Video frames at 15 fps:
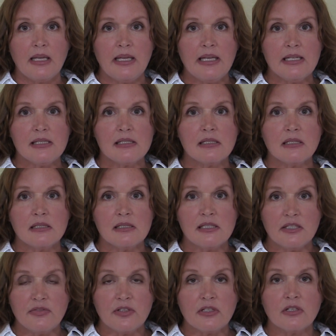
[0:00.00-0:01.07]
It's a
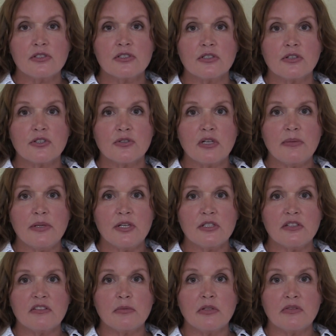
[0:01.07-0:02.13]
difficult surgery because
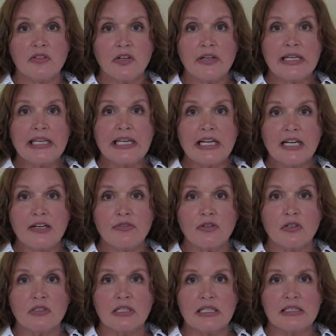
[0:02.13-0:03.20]
you have to be very
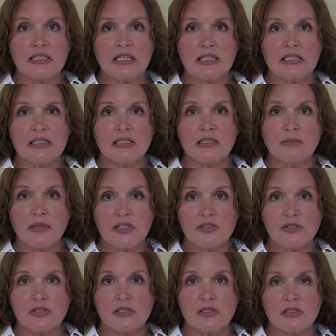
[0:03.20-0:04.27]
careful not to cut into the
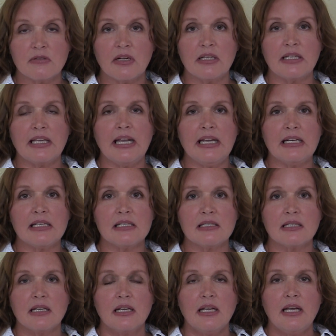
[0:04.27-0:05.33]
muscles that surround the anus,
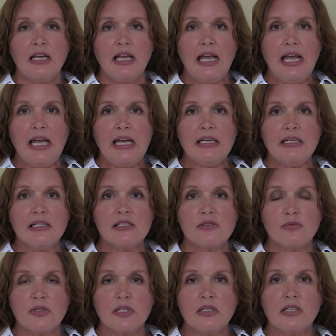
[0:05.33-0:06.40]
and it's
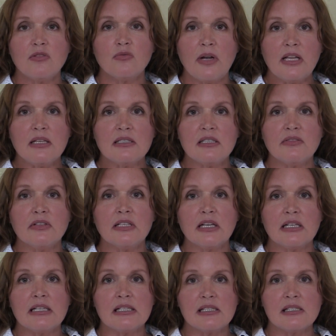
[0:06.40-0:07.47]
really relatively
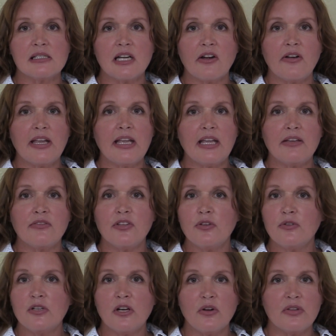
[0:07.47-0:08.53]
unnecessary if
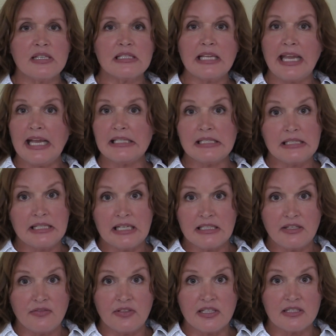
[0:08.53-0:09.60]
you know this
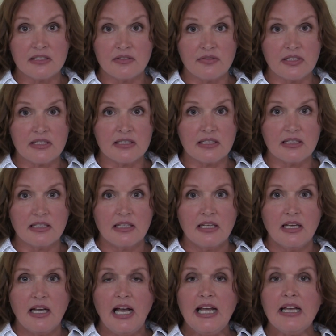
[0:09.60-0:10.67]
handy-dandy fix to fix it.
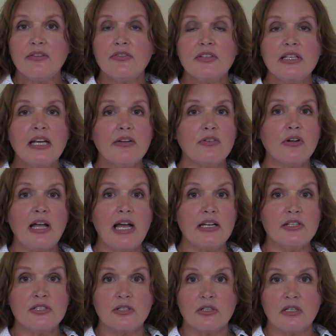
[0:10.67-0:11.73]
I have never had
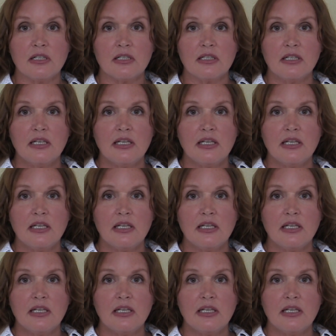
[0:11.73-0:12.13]
a dog,